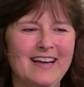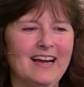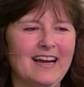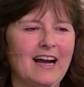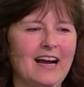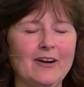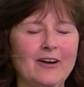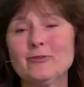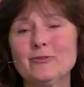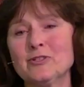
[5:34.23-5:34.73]

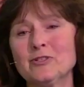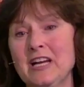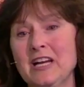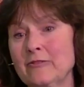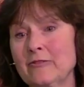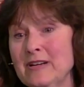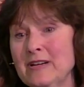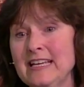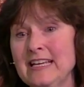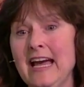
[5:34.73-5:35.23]
Of course, I
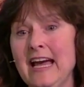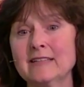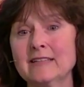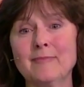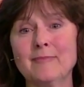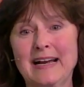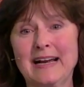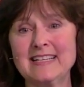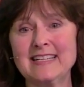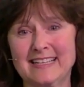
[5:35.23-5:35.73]
already had
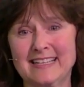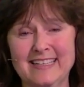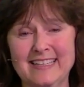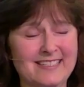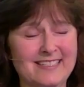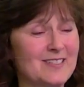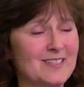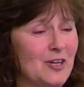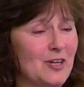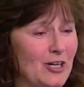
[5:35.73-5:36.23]
my ticket
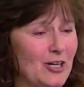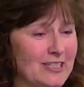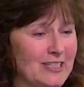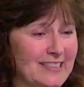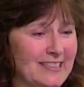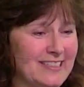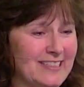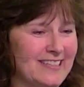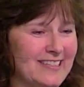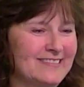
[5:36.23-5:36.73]
to
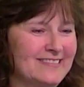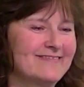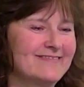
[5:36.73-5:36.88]
Scotland.